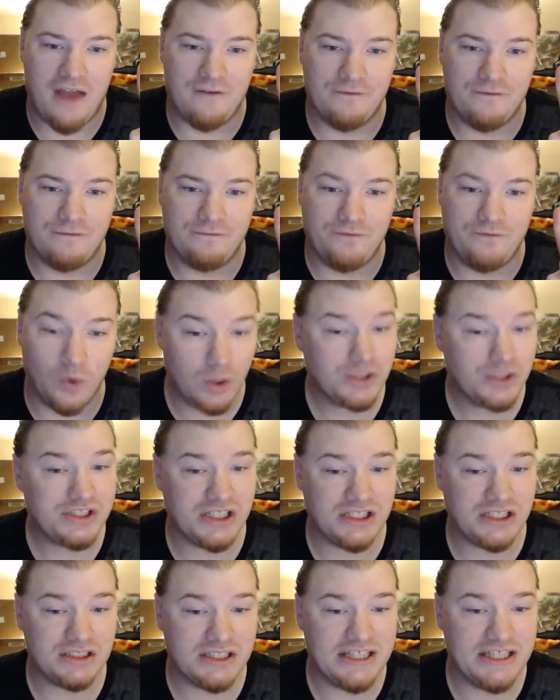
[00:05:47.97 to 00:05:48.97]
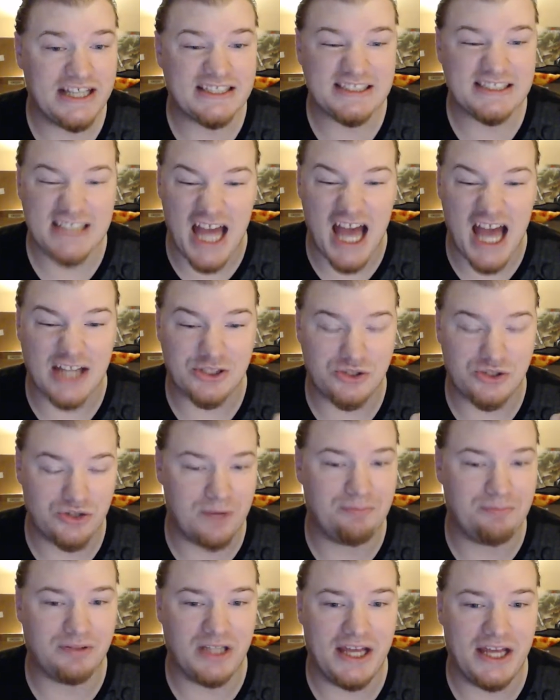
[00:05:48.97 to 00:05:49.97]
fortunately, it's not
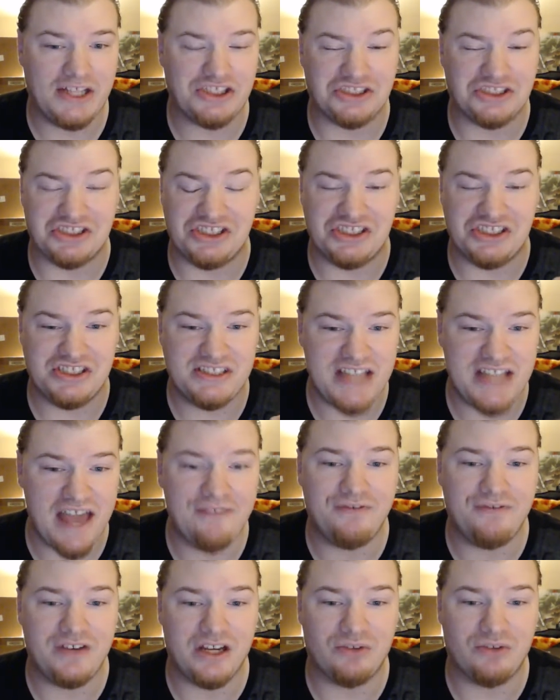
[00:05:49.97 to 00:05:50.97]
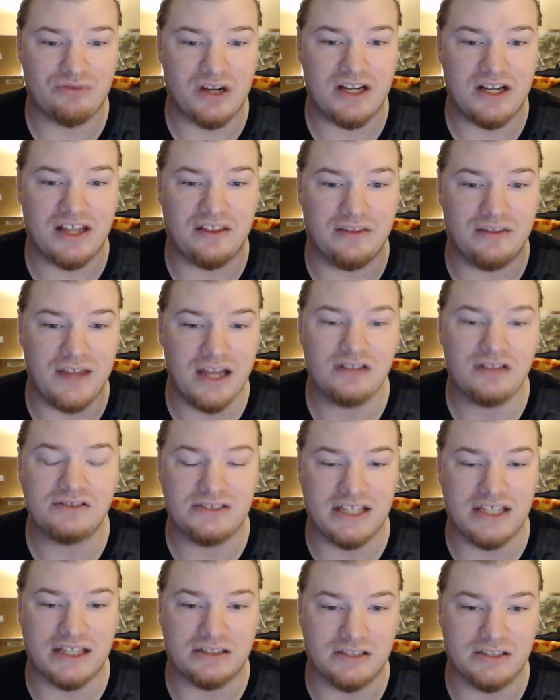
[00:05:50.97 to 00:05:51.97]
Triple H and Stephanie running their
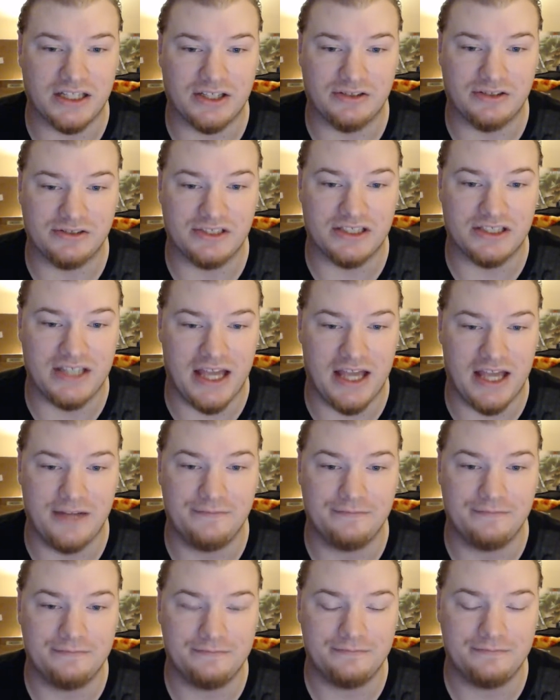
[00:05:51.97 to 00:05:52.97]
dick lickers again.